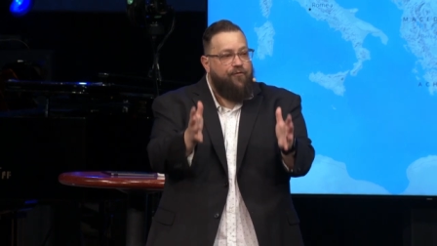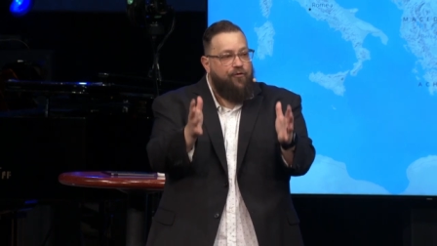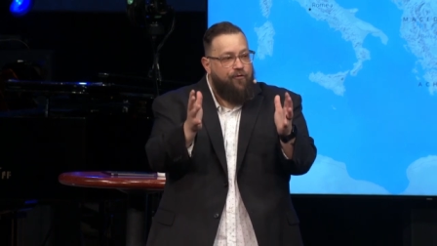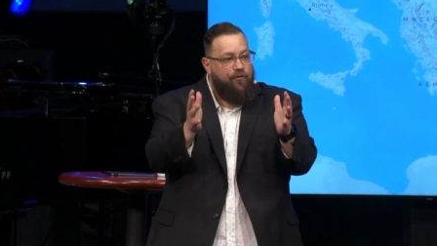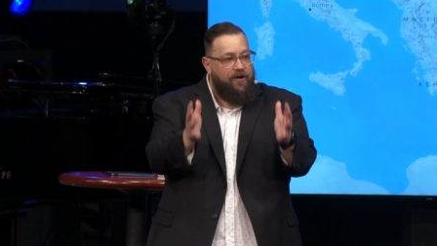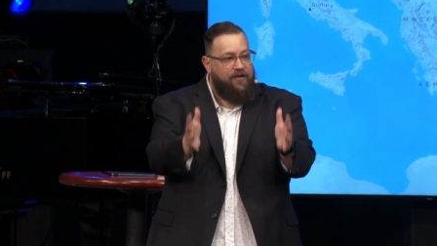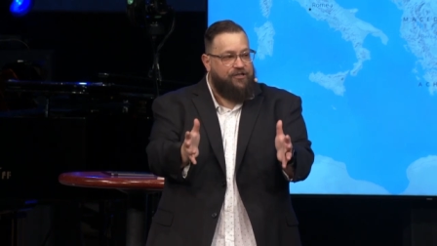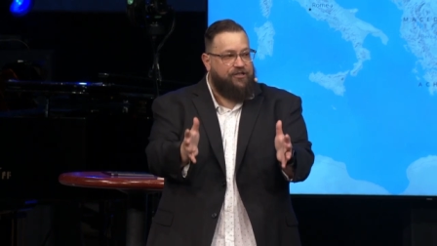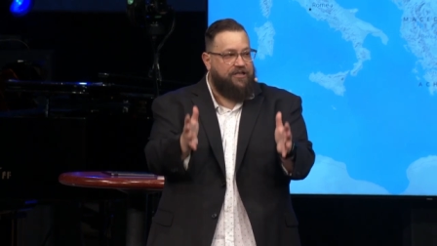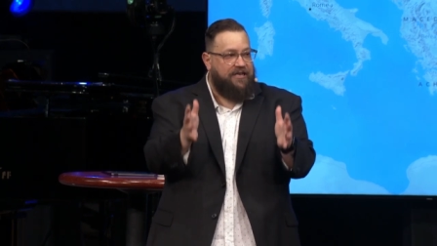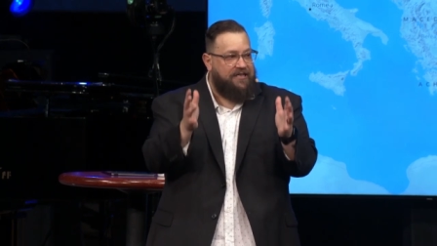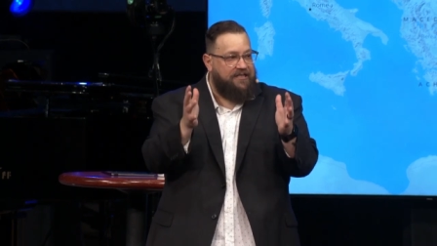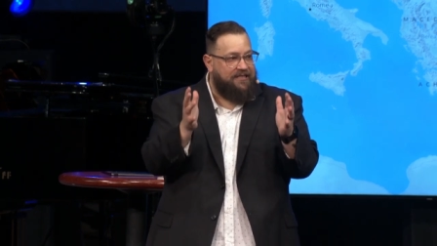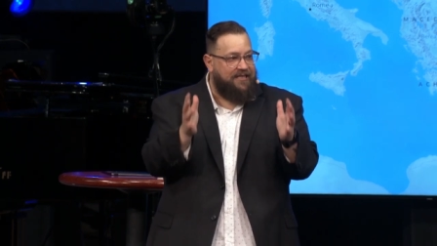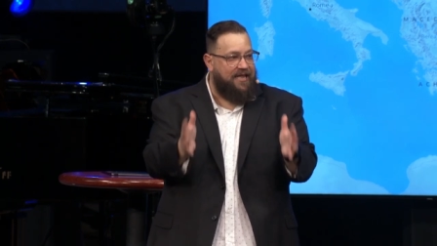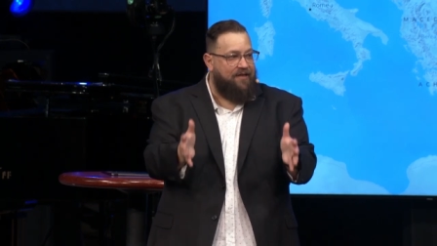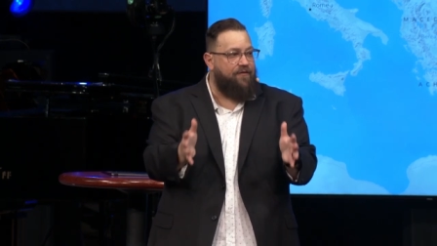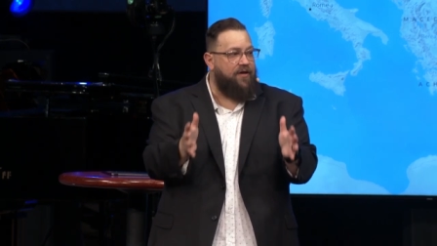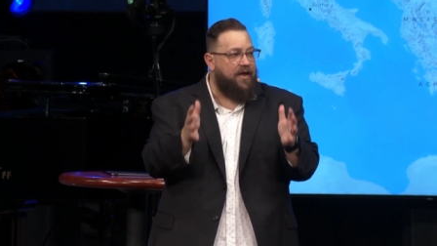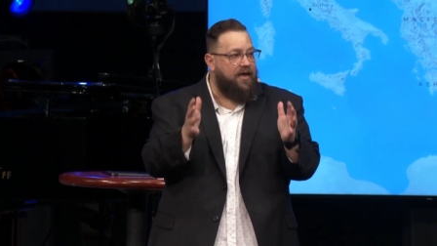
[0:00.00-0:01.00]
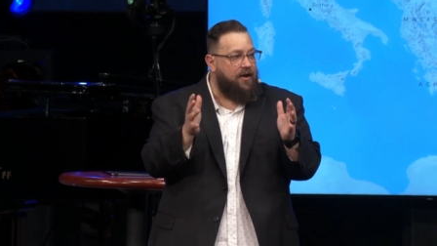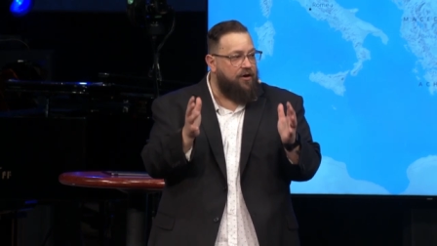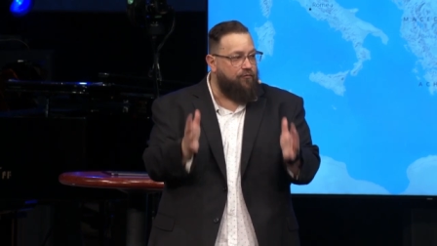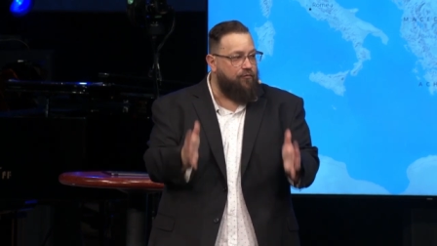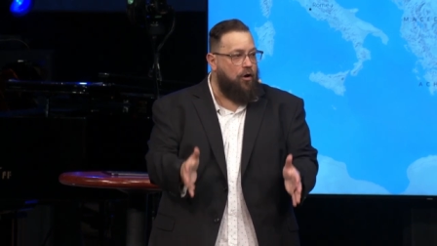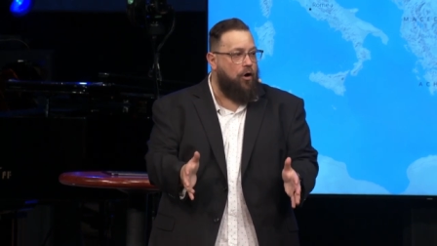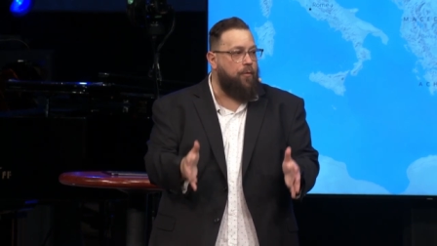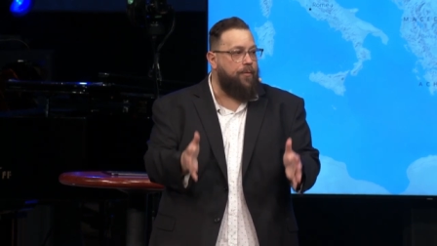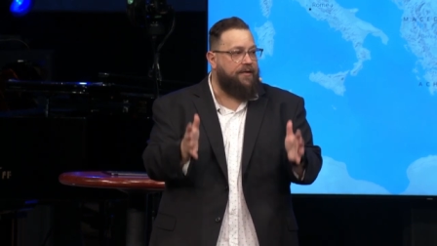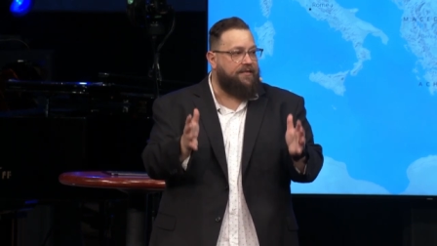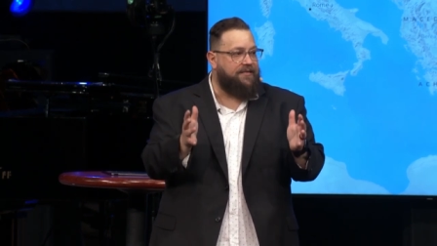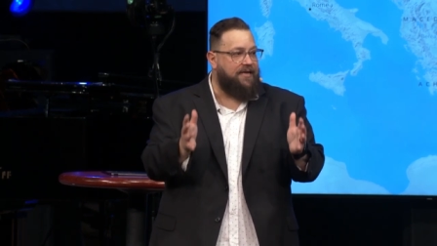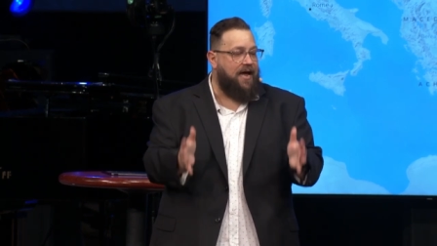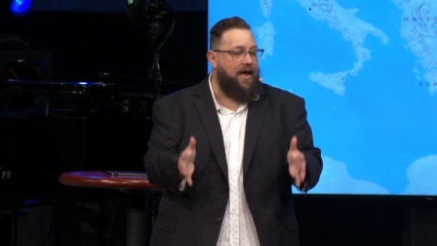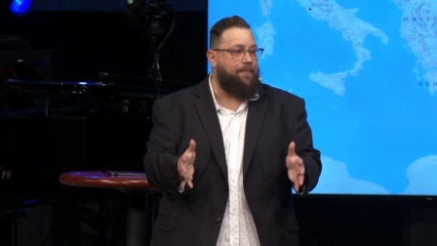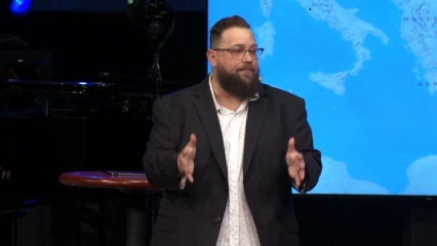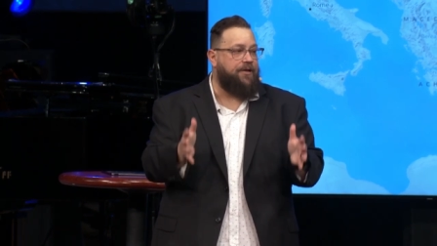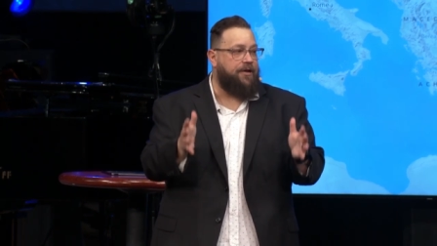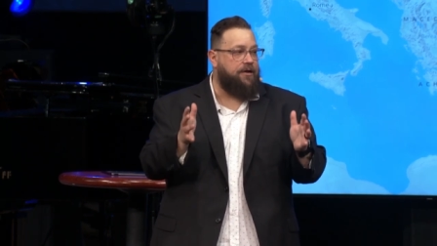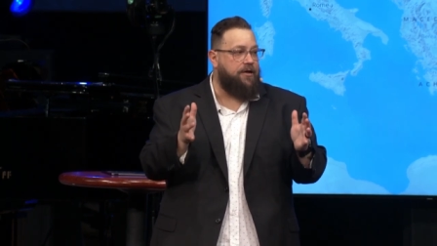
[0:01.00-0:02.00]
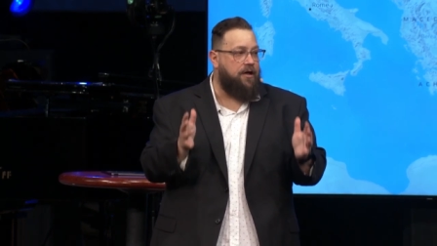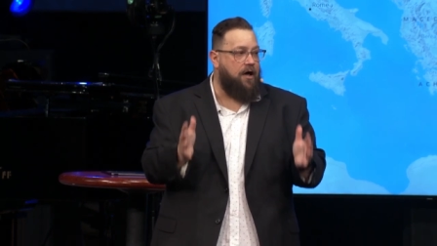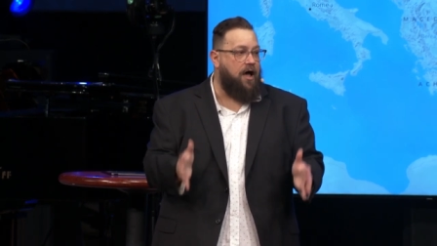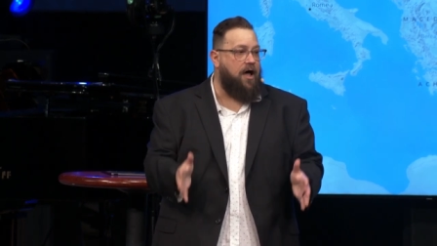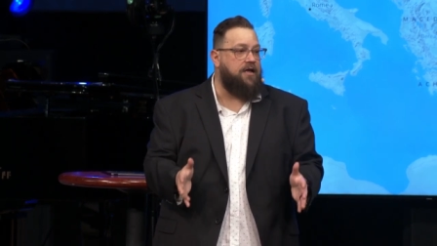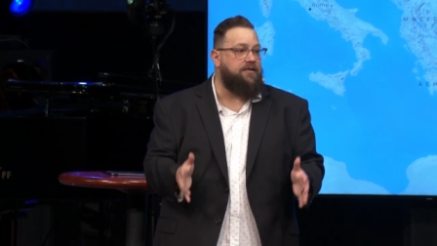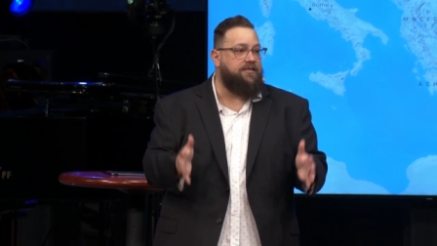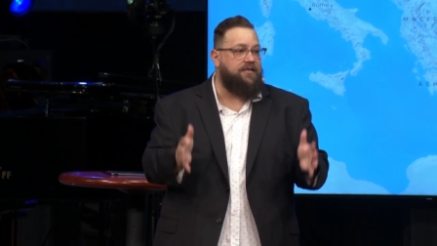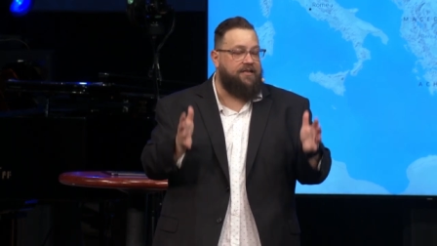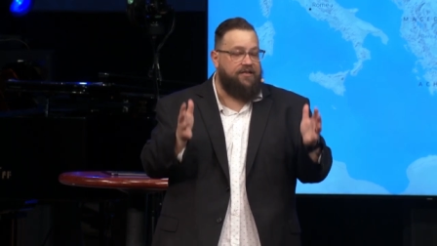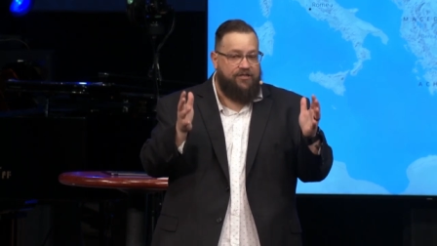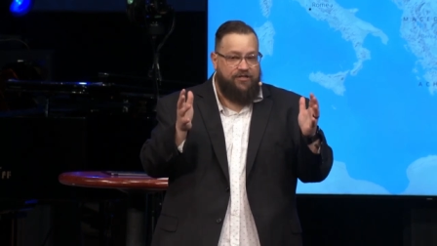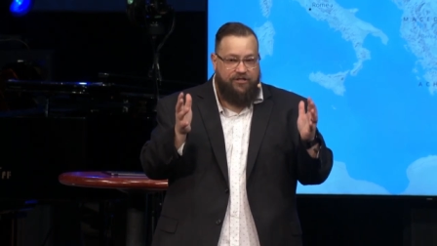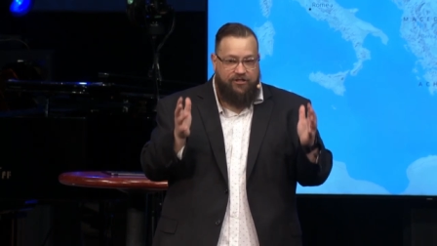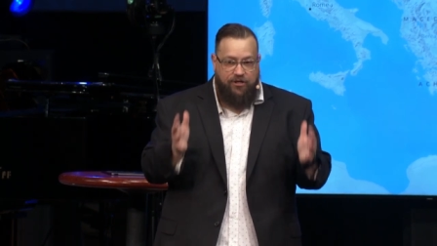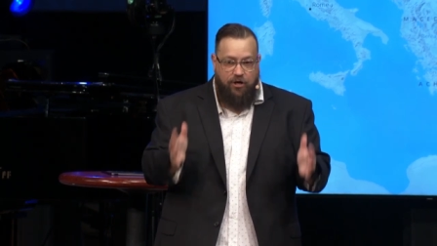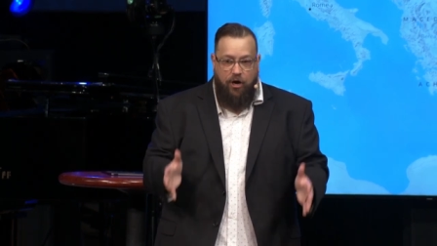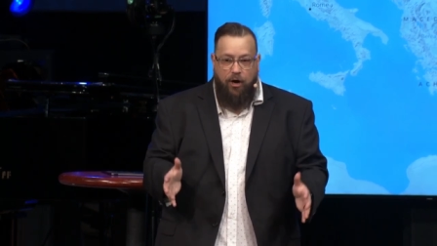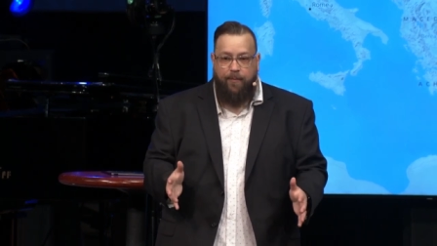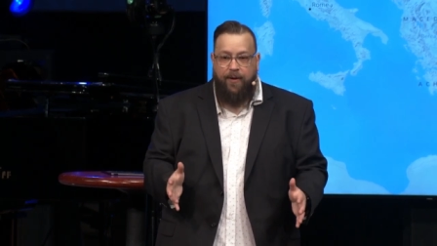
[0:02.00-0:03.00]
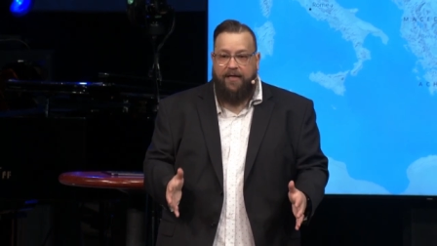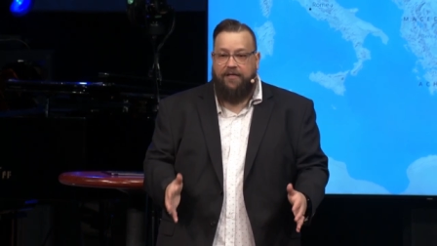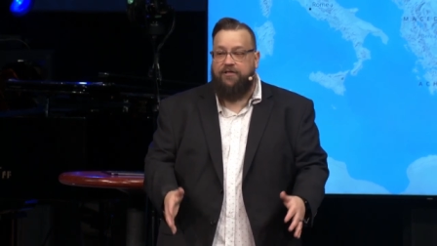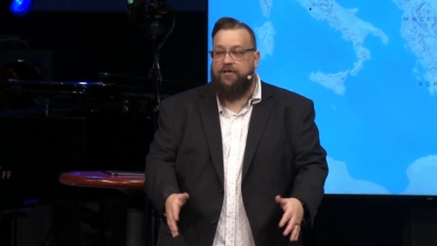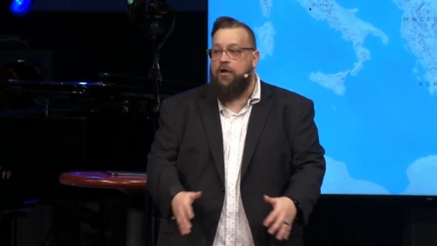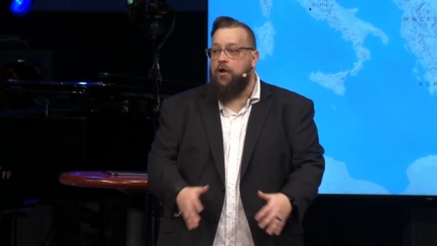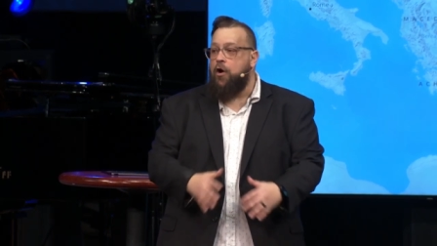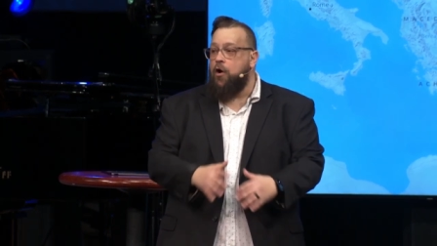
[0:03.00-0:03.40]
Christians living in a Roman time to cause a disturbance